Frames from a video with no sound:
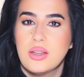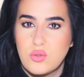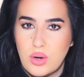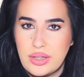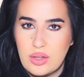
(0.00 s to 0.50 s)

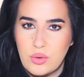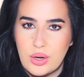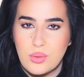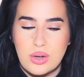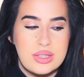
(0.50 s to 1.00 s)
Try that
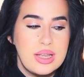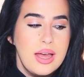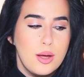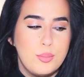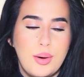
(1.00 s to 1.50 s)
fragrance.
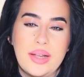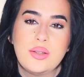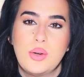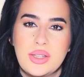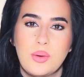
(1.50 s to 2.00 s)

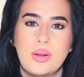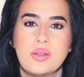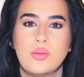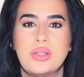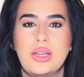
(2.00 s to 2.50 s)
But what I
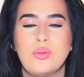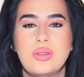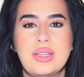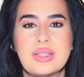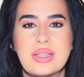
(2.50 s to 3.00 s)
wanted to tell you,
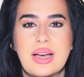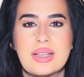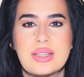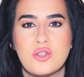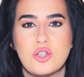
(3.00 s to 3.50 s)
this
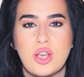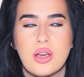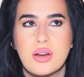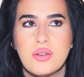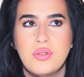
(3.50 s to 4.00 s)
does
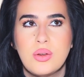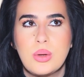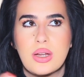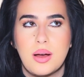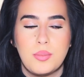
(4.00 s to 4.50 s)
share a
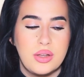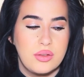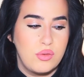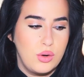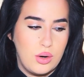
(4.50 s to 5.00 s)
very
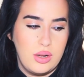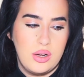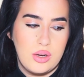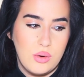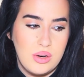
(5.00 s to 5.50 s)
common floral
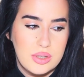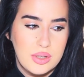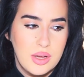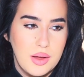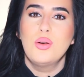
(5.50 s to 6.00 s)

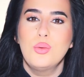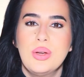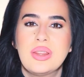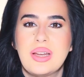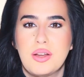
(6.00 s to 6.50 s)
accord
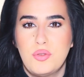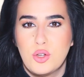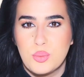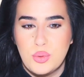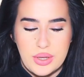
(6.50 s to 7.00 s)
with La
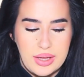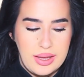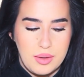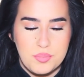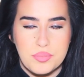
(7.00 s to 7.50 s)
Fleur
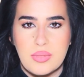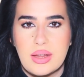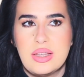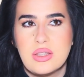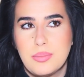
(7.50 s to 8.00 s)
Bouquet.
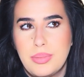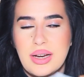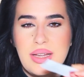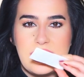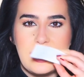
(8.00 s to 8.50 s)

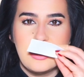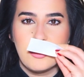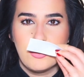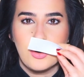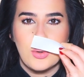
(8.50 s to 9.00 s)
But I'd say
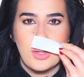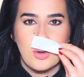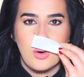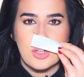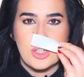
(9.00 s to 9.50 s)
the floral
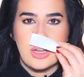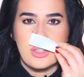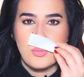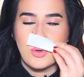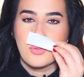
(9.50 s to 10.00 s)
accord
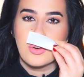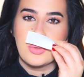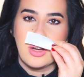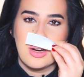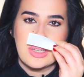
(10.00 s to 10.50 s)
shines more
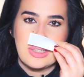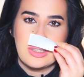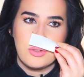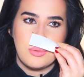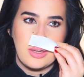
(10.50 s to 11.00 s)
from the heart till
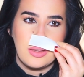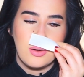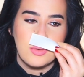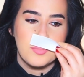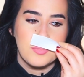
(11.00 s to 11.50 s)
the dry
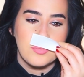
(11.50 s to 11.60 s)
down,